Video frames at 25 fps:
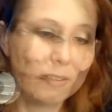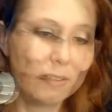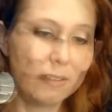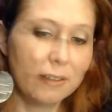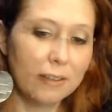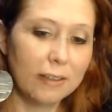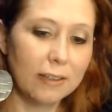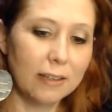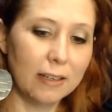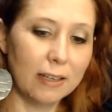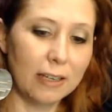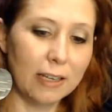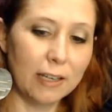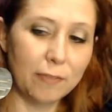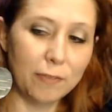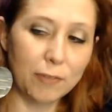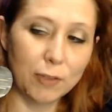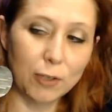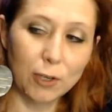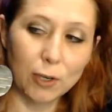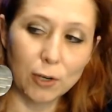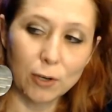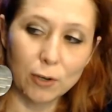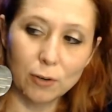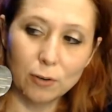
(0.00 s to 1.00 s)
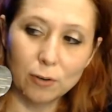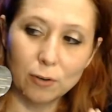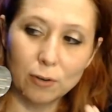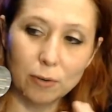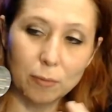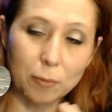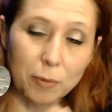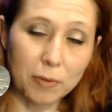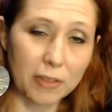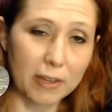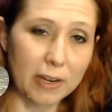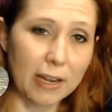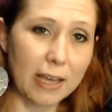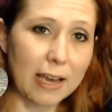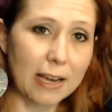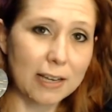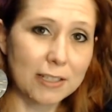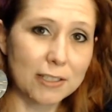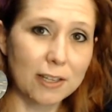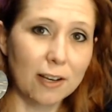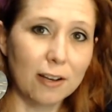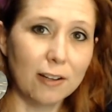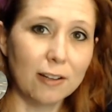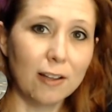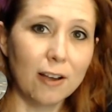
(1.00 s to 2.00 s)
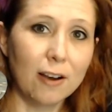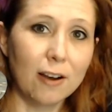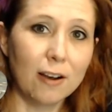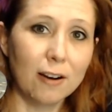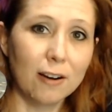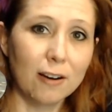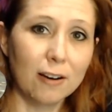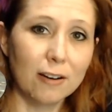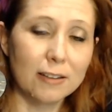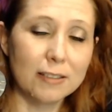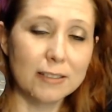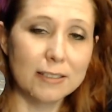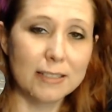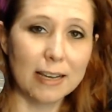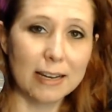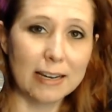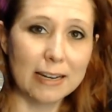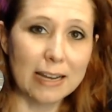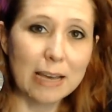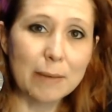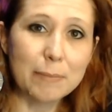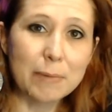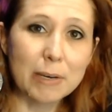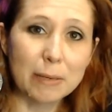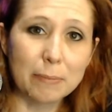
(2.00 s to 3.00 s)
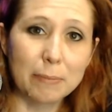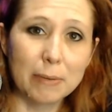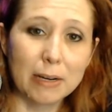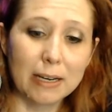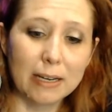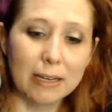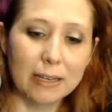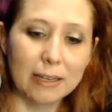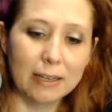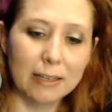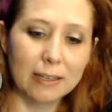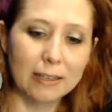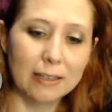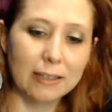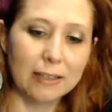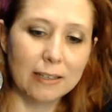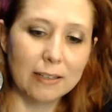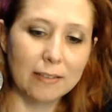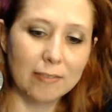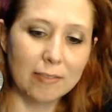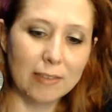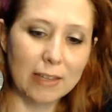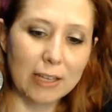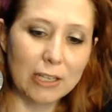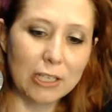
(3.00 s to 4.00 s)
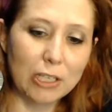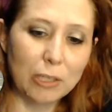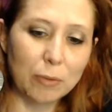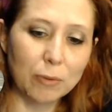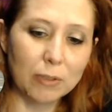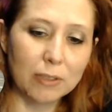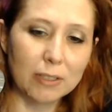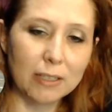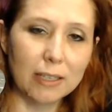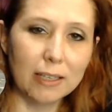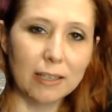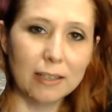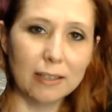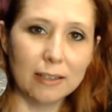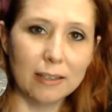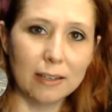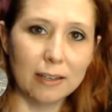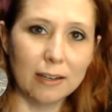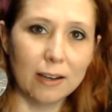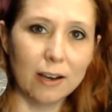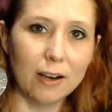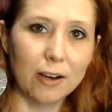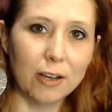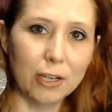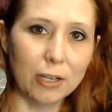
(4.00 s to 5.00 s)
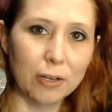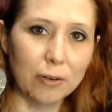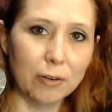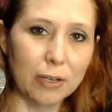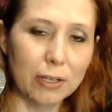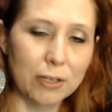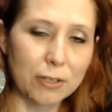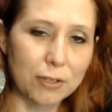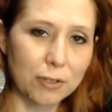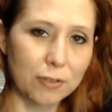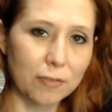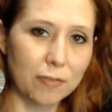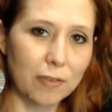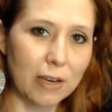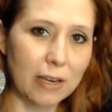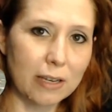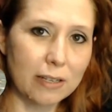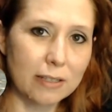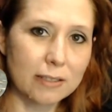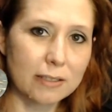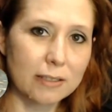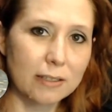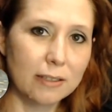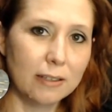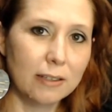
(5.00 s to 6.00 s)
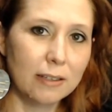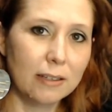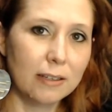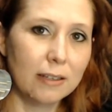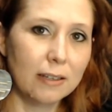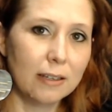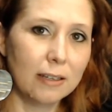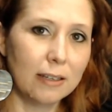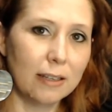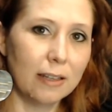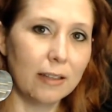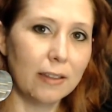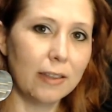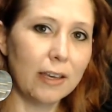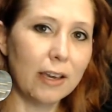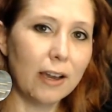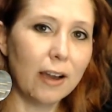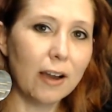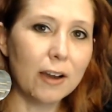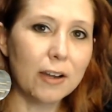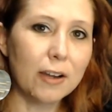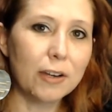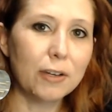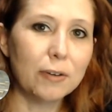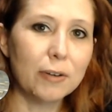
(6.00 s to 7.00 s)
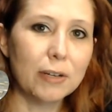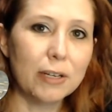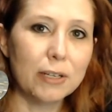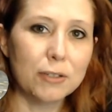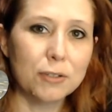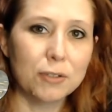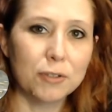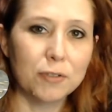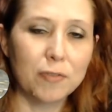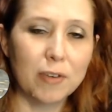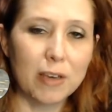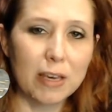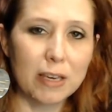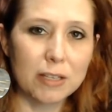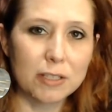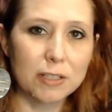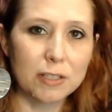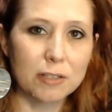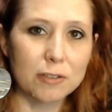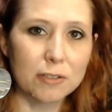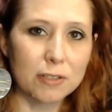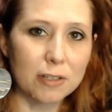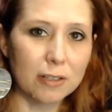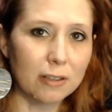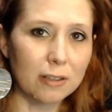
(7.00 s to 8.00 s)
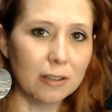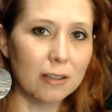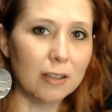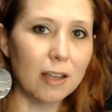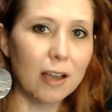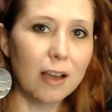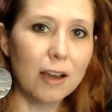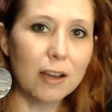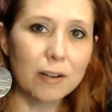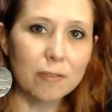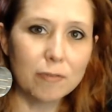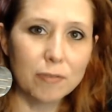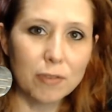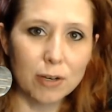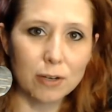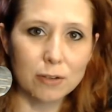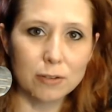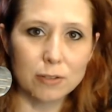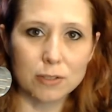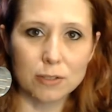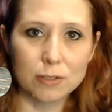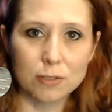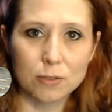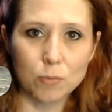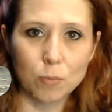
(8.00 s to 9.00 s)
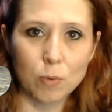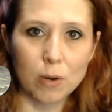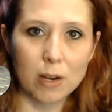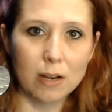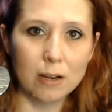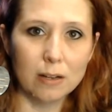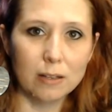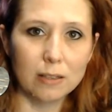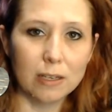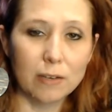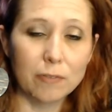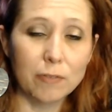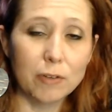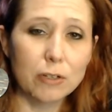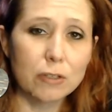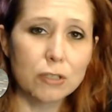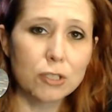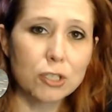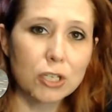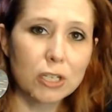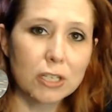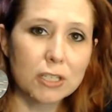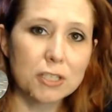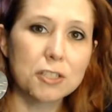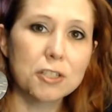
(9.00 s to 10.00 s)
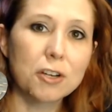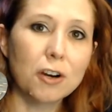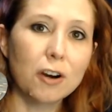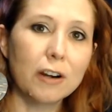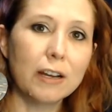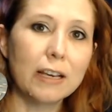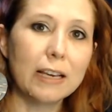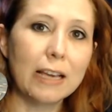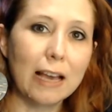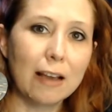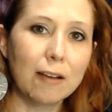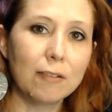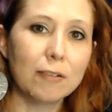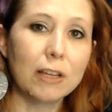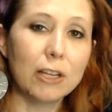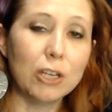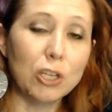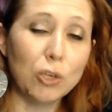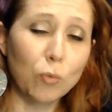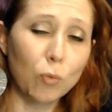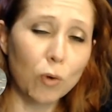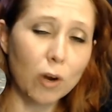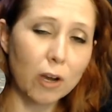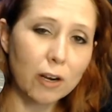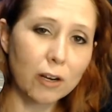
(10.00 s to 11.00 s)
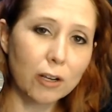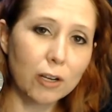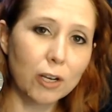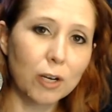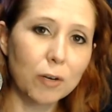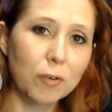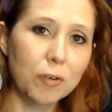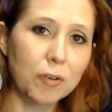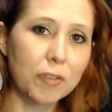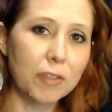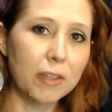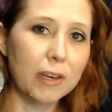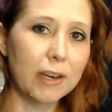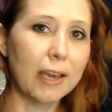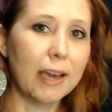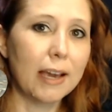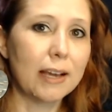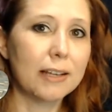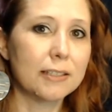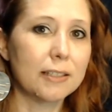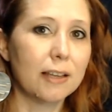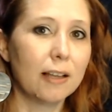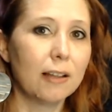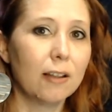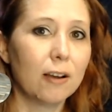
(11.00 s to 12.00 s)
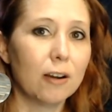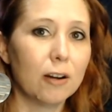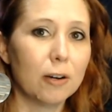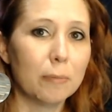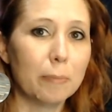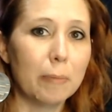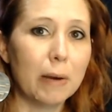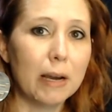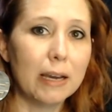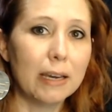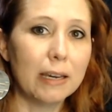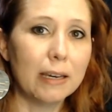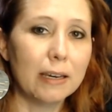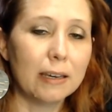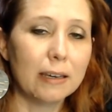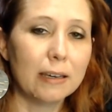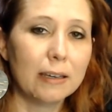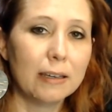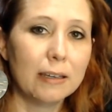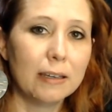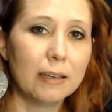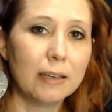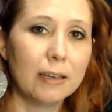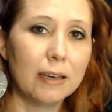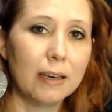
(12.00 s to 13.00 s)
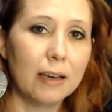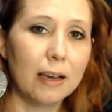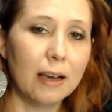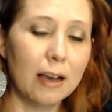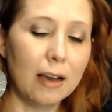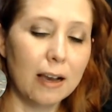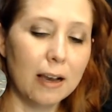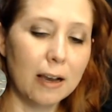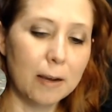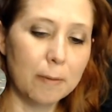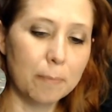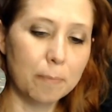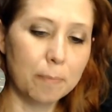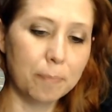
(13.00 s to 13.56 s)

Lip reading: If you go with an XLR dynamic mic, then you will need an audio interface. Now, the audio interface, there's a lot of those as well. If you're just starting out and you want to go with an XLR mic, um,